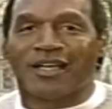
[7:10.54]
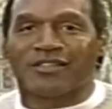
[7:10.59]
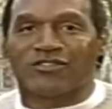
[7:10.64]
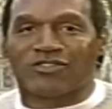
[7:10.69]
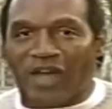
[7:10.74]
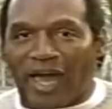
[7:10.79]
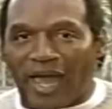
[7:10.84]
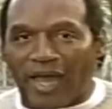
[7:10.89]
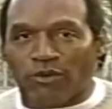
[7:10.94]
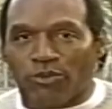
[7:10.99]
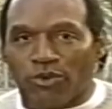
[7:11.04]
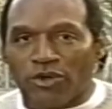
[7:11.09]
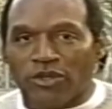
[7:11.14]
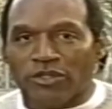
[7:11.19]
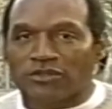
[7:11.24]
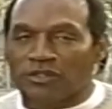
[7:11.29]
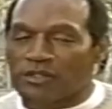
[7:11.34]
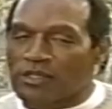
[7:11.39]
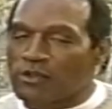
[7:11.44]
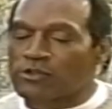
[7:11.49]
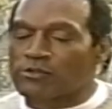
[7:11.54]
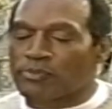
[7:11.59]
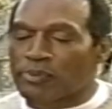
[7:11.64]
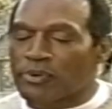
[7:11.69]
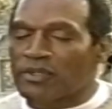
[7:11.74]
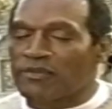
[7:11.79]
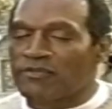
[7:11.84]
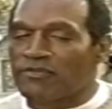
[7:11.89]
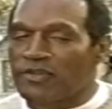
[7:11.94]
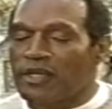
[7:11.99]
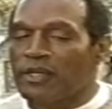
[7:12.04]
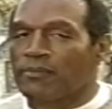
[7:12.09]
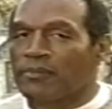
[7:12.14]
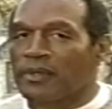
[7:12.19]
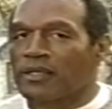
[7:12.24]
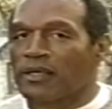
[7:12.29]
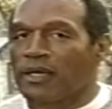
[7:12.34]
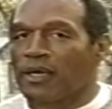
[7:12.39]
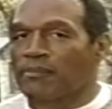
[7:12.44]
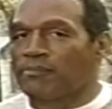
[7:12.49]
exact words, and he was pretty
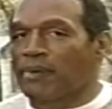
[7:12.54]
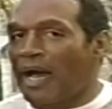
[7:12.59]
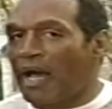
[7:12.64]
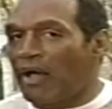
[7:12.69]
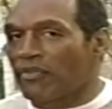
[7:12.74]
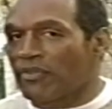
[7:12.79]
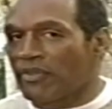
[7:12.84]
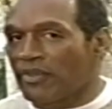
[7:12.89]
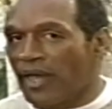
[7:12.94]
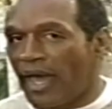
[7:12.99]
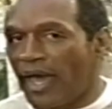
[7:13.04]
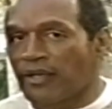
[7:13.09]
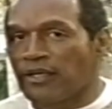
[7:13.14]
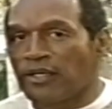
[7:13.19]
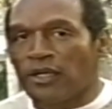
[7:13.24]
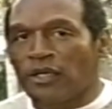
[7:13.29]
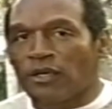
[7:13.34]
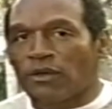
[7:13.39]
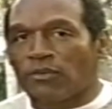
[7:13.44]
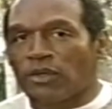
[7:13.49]
vehement about that.